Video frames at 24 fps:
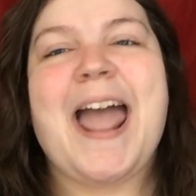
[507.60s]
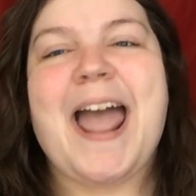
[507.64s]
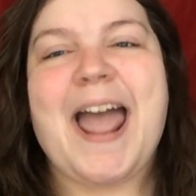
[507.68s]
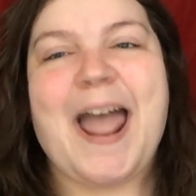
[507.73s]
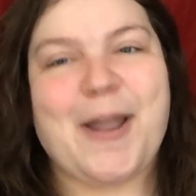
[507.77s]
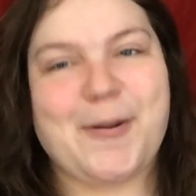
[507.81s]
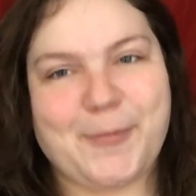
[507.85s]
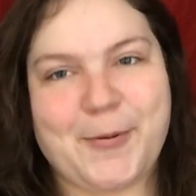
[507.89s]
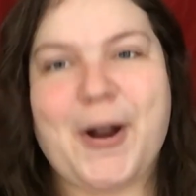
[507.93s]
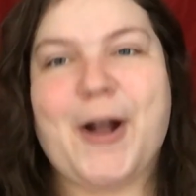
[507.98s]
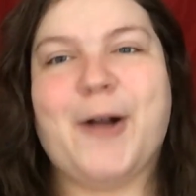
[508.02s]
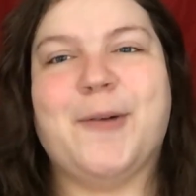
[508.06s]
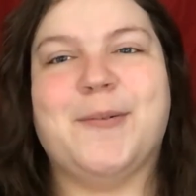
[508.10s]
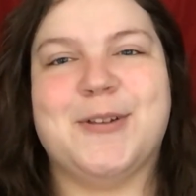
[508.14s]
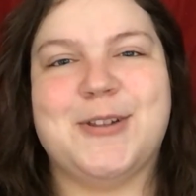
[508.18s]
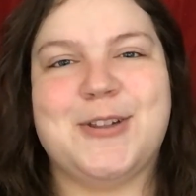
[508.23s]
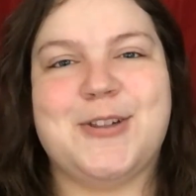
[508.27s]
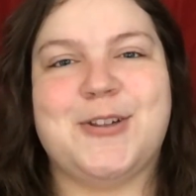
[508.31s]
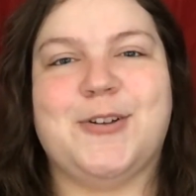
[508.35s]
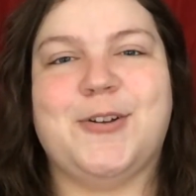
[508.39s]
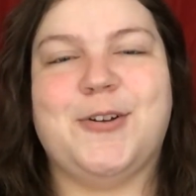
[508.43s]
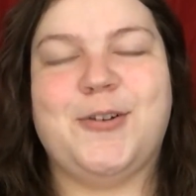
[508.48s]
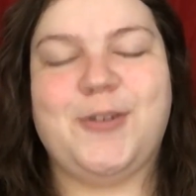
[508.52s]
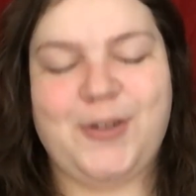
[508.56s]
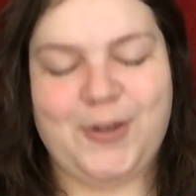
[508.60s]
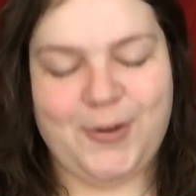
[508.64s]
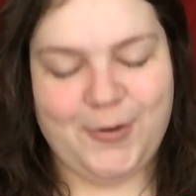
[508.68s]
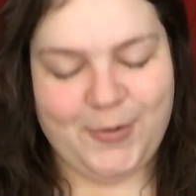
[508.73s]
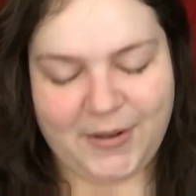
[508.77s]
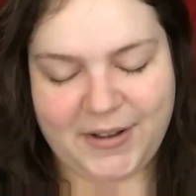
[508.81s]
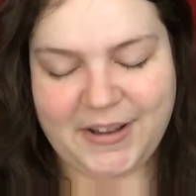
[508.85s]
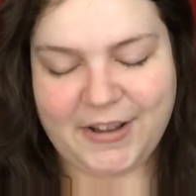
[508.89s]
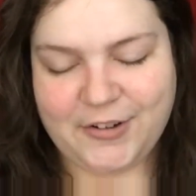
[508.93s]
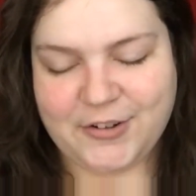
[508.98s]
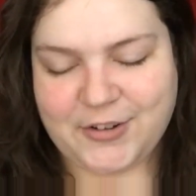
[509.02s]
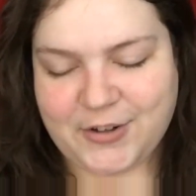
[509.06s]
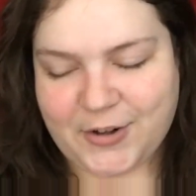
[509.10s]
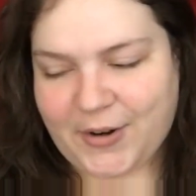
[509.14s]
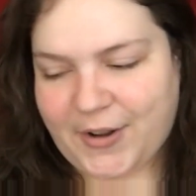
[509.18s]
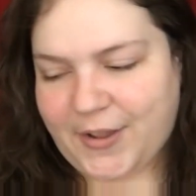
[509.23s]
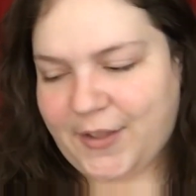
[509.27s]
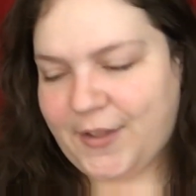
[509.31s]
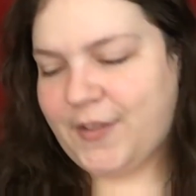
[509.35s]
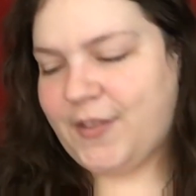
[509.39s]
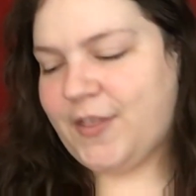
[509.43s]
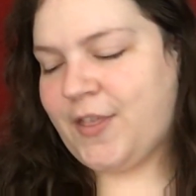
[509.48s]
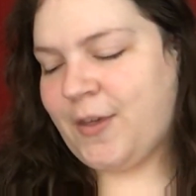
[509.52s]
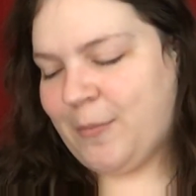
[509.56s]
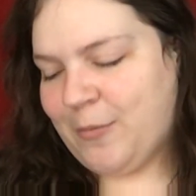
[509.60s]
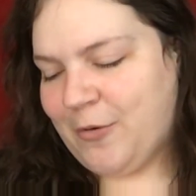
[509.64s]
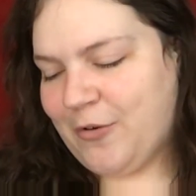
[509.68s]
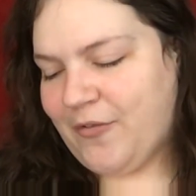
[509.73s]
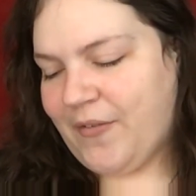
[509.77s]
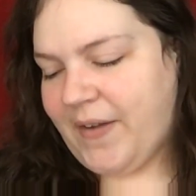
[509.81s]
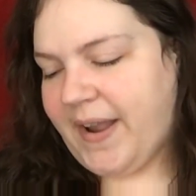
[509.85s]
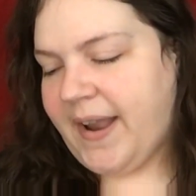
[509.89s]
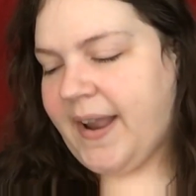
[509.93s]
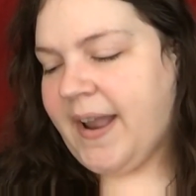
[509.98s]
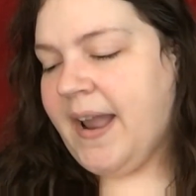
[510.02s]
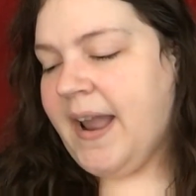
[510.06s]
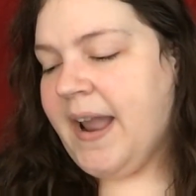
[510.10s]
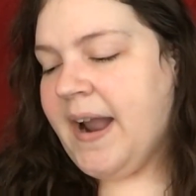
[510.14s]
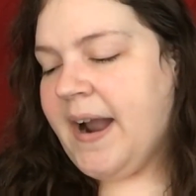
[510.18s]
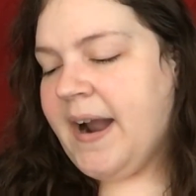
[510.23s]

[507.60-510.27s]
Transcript: I promise you, you will enjoy the movie.